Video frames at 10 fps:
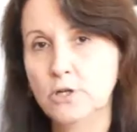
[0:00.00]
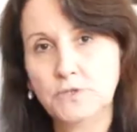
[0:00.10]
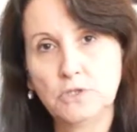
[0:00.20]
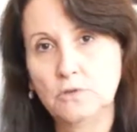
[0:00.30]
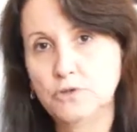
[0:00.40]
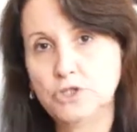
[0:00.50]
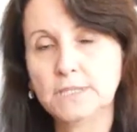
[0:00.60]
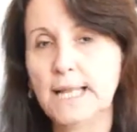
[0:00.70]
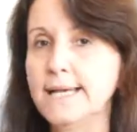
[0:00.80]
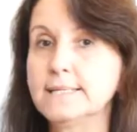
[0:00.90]
of
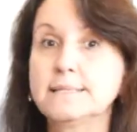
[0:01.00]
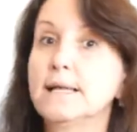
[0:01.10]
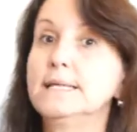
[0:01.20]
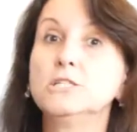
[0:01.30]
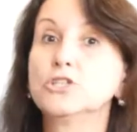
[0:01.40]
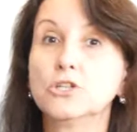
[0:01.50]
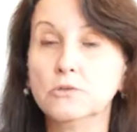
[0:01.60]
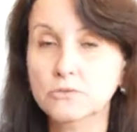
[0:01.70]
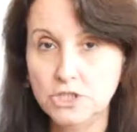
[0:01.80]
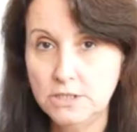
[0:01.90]
solution like saline
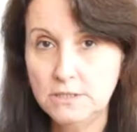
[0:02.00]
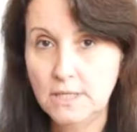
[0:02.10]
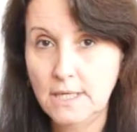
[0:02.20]
solution.